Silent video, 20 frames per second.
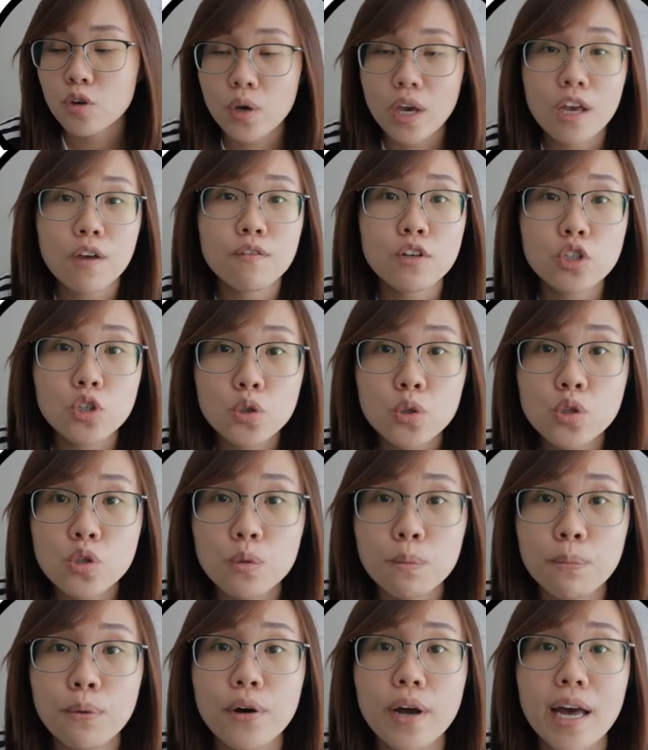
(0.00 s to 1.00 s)
You can even choose
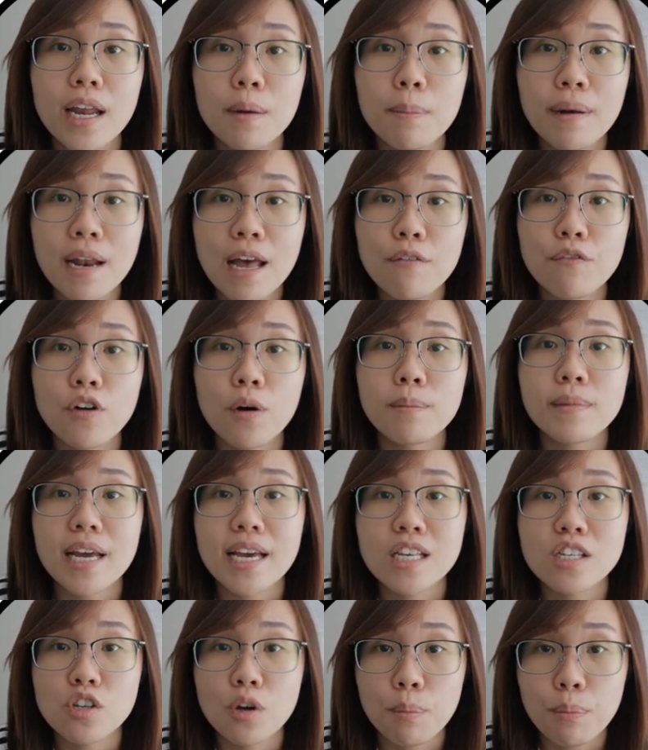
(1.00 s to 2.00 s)
to book at a platform
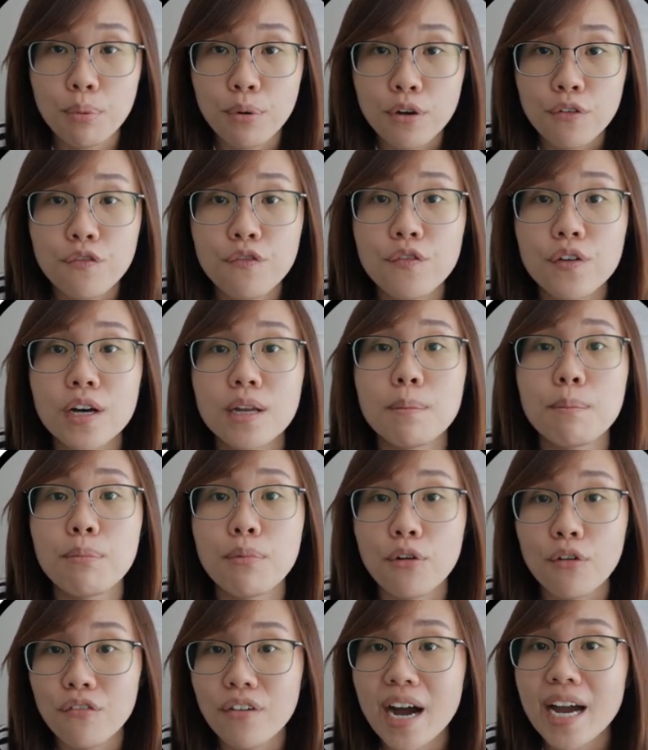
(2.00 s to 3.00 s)
that is your preferred
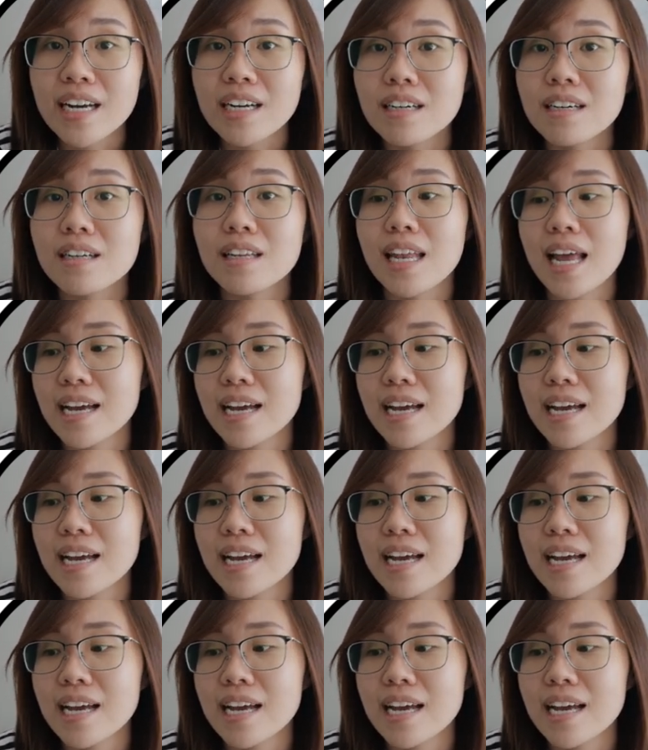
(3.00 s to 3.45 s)
provider.